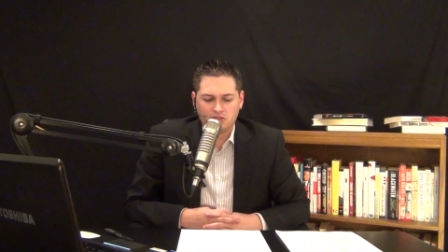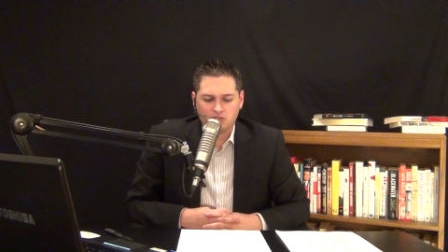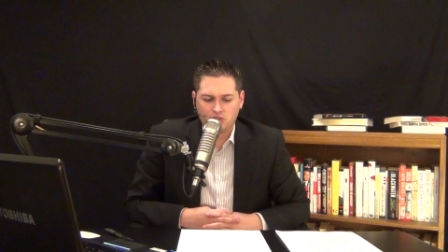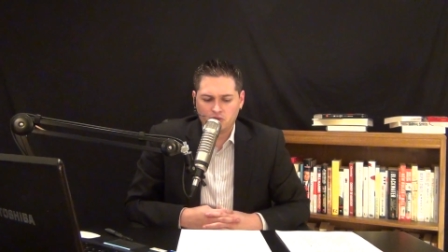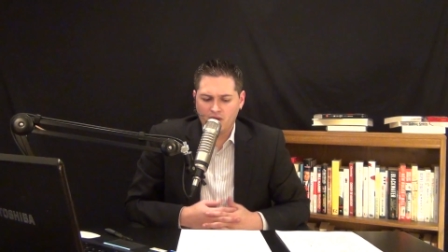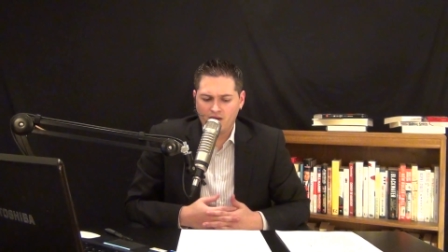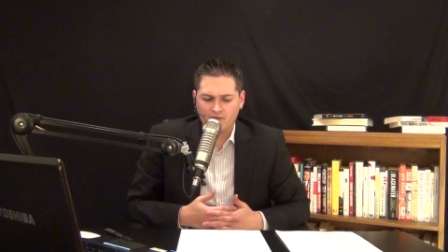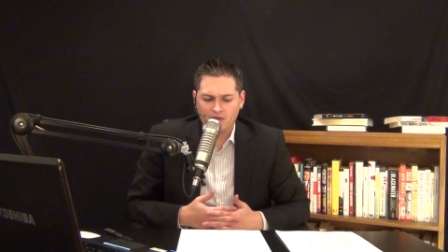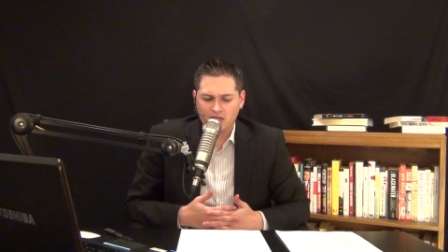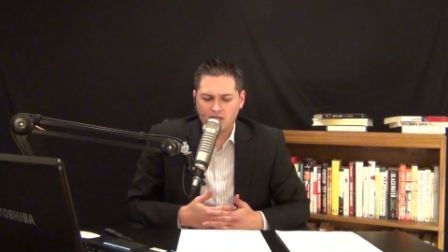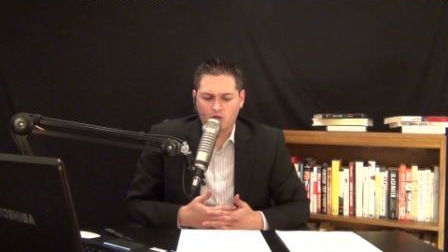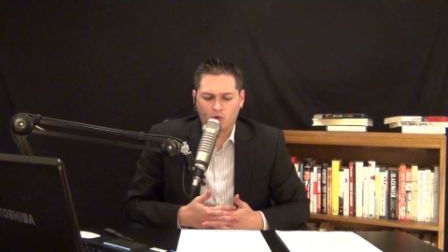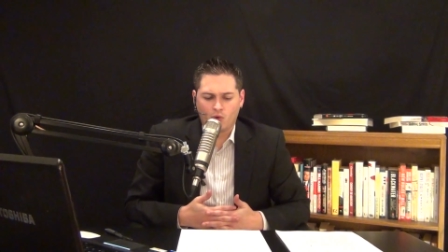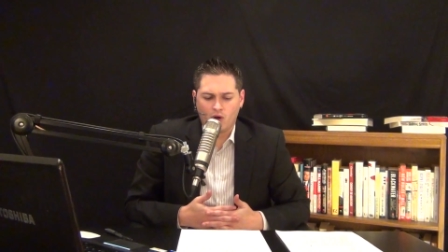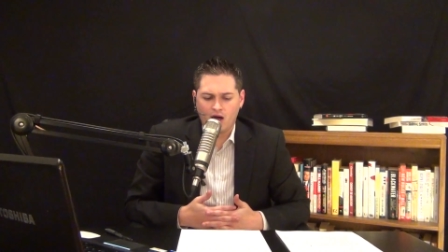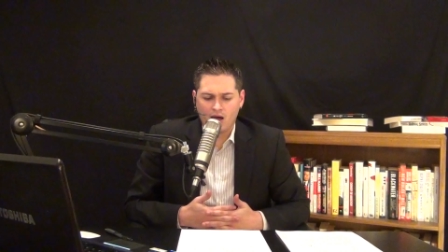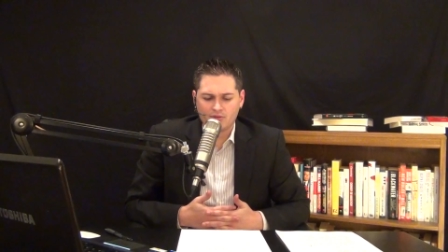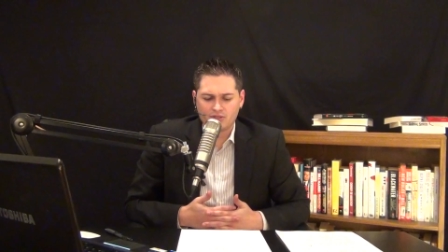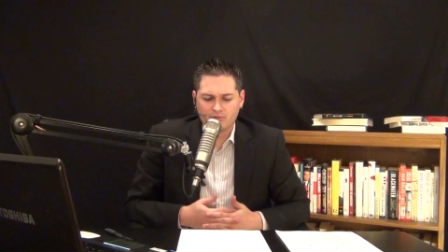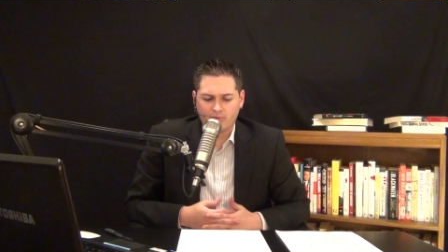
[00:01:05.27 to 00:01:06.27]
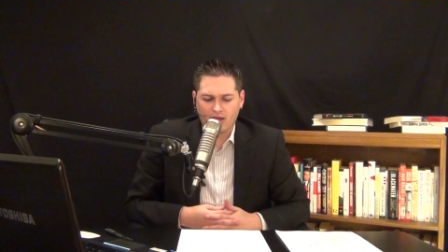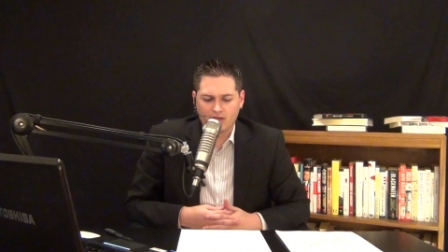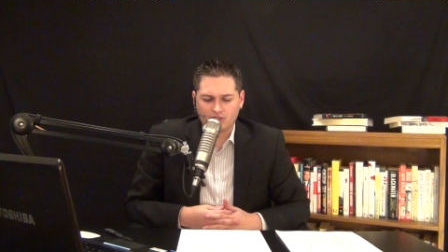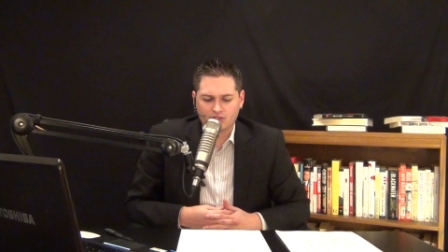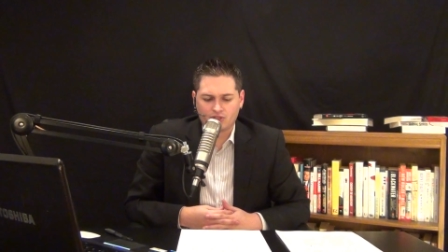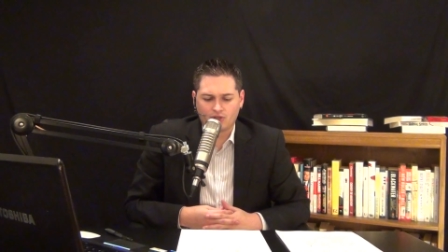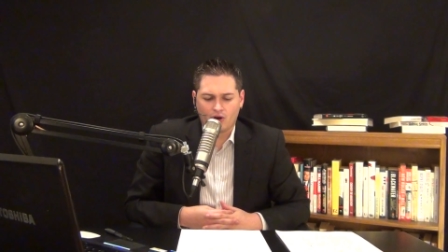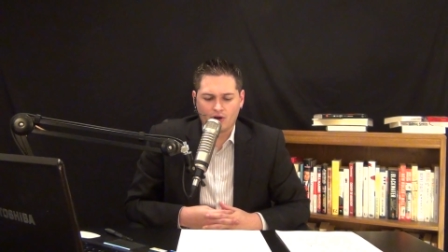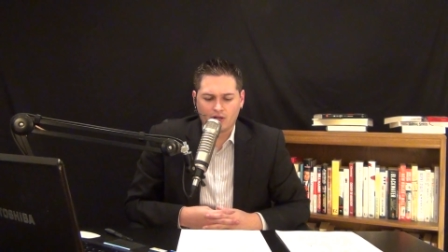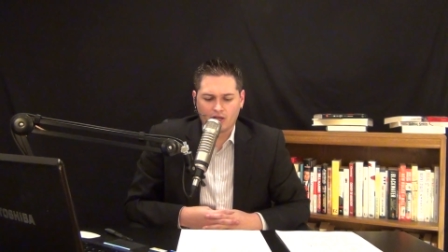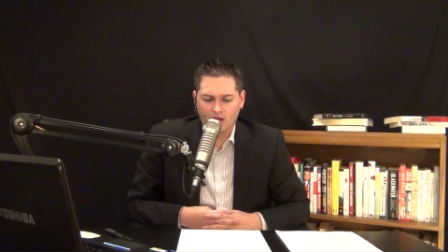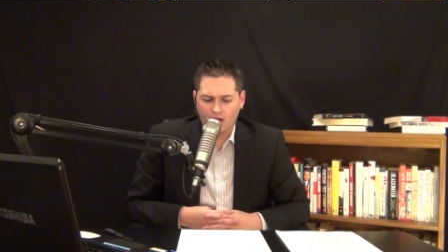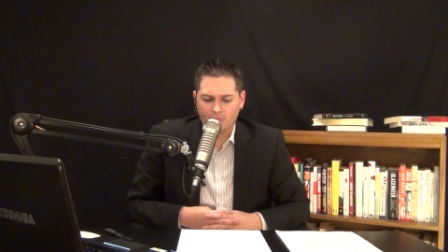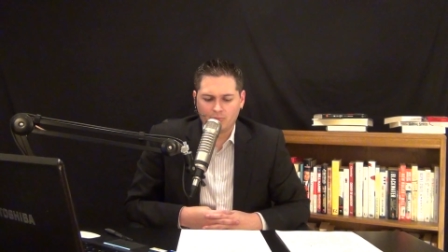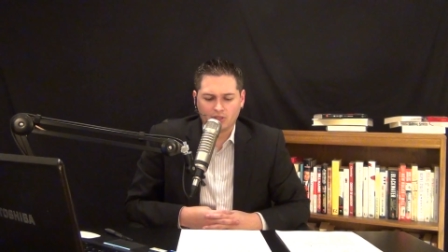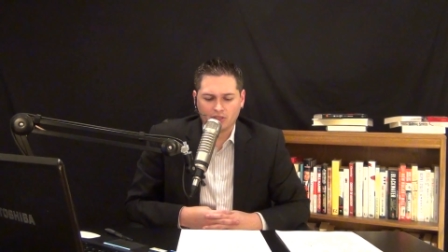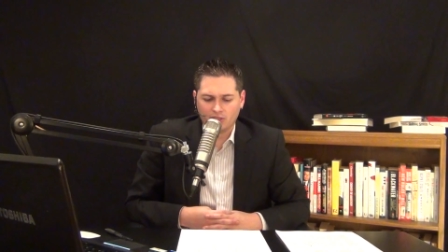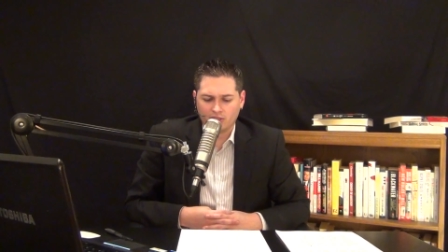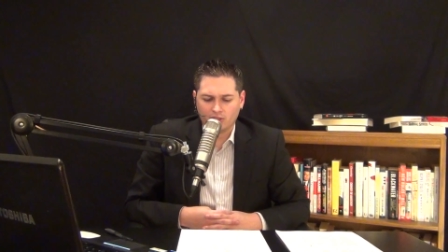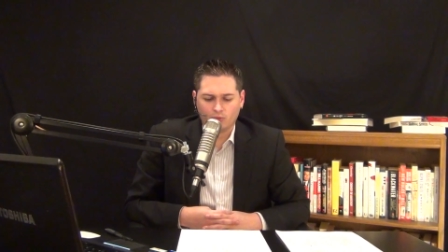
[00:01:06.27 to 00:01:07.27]
"Do you have any qualms about starting
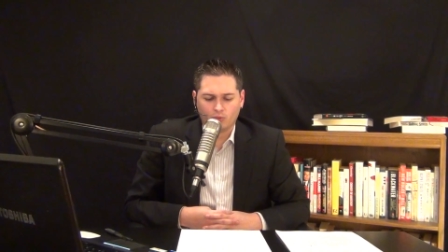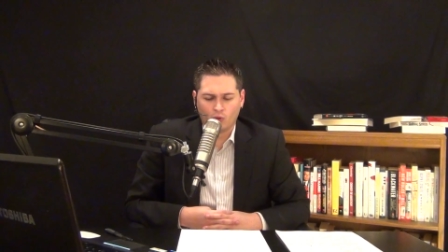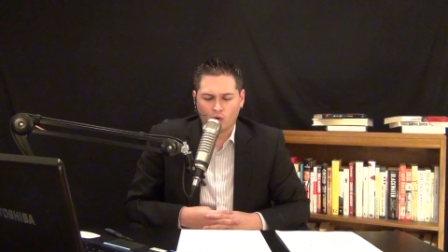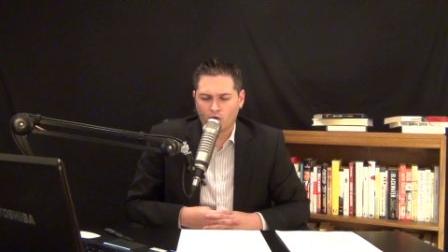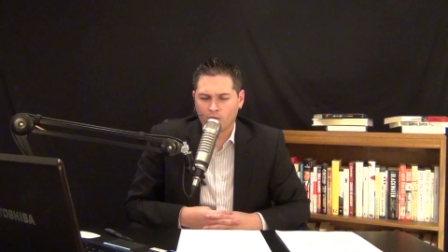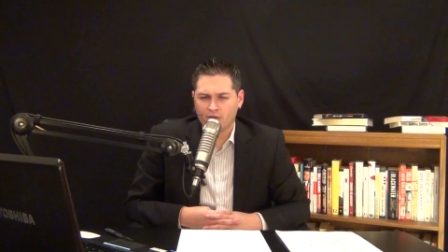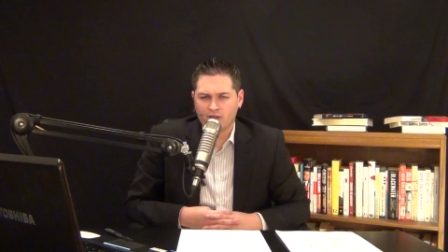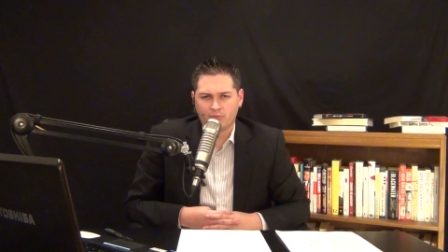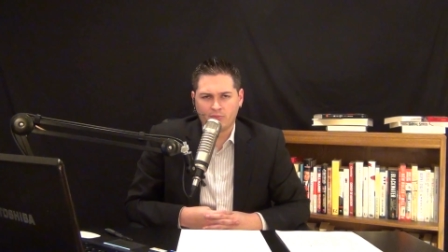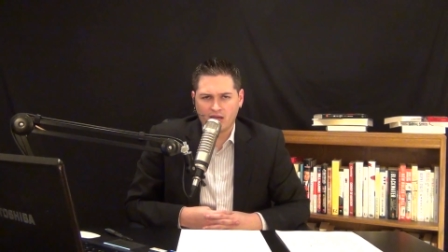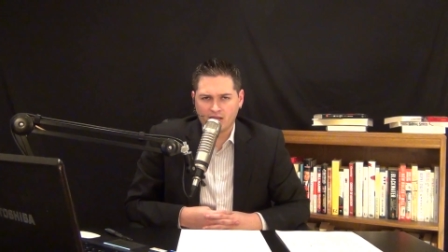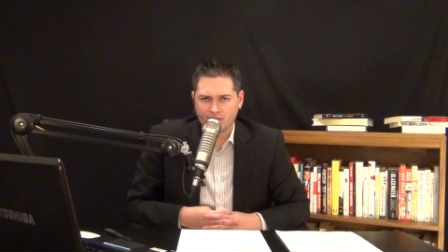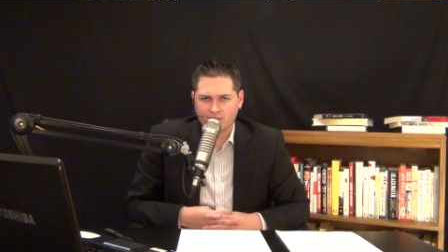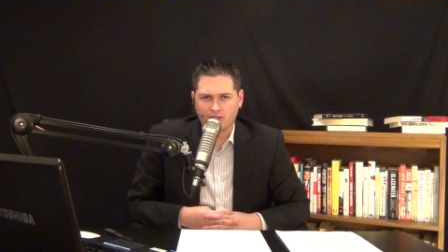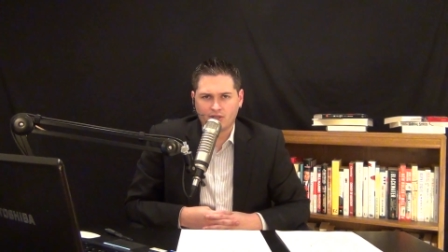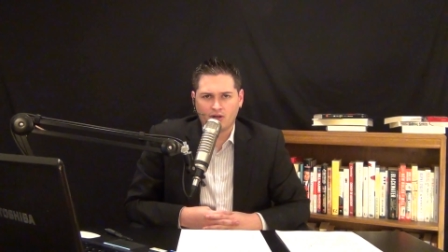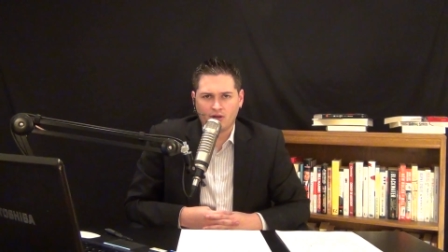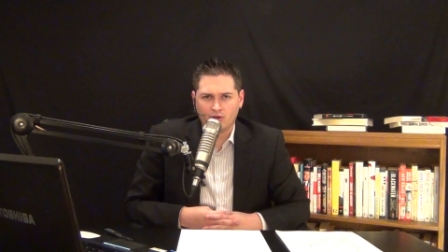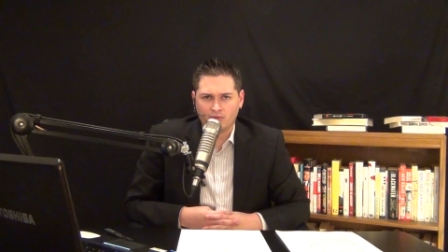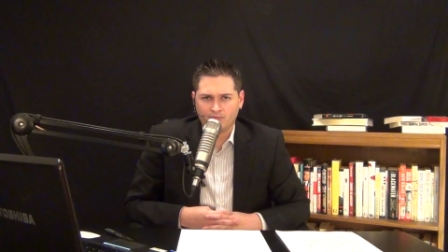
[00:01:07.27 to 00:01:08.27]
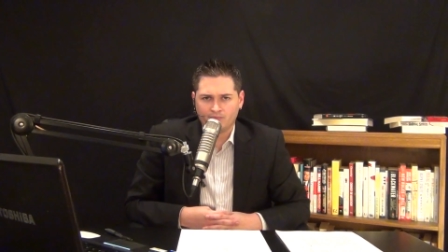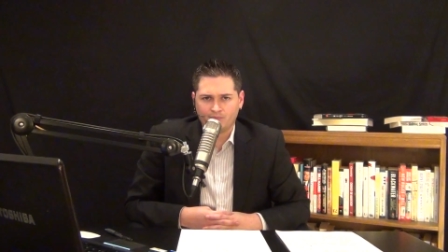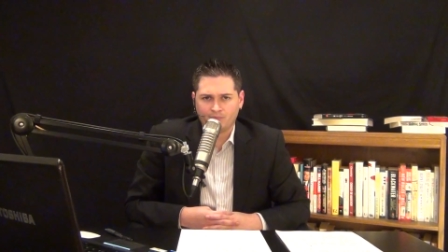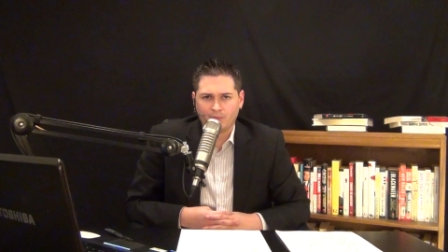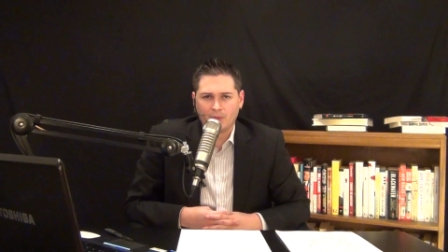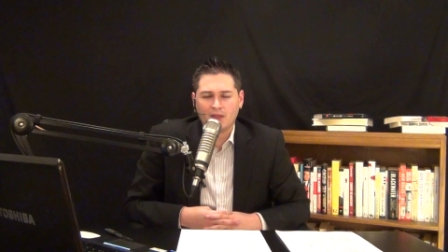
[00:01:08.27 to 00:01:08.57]
up a little war with Mexico?"